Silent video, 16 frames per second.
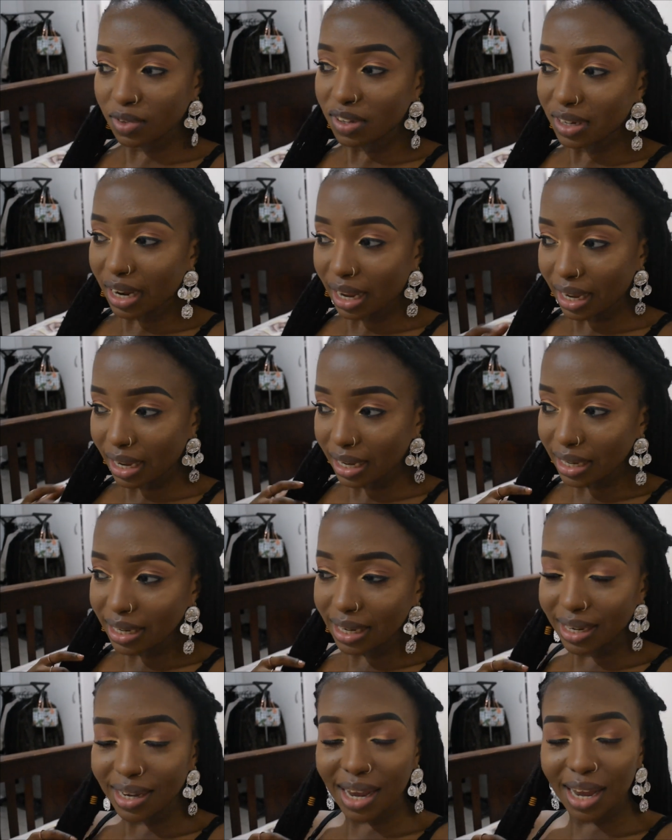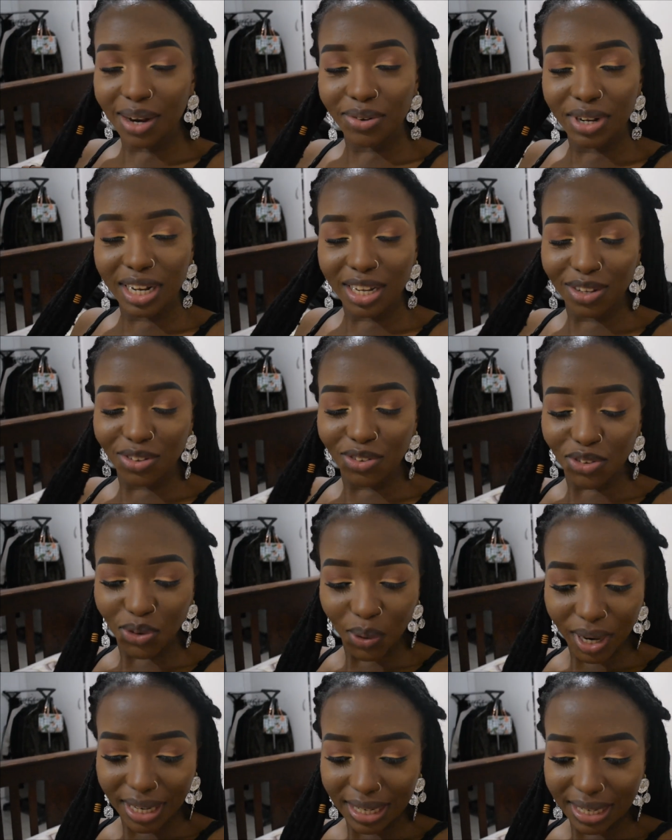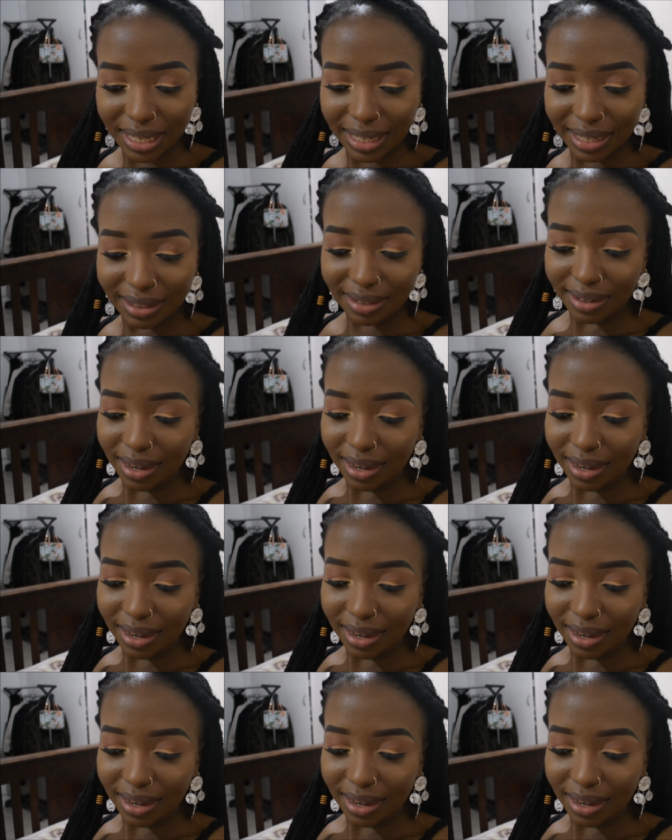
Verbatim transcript: today. I really enjoyed it.